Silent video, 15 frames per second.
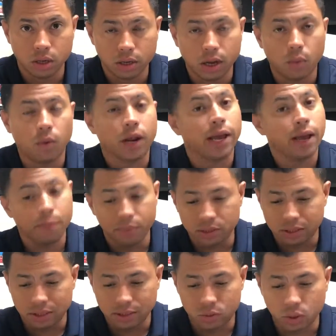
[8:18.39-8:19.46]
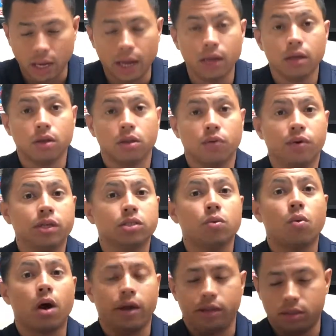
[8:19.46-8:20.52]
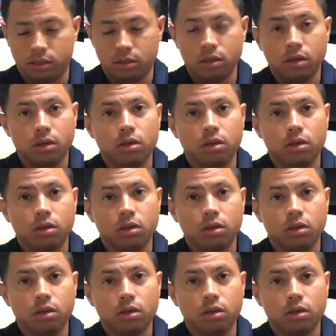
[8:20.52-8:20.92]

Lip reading: Now, what happens is that the reason why it's,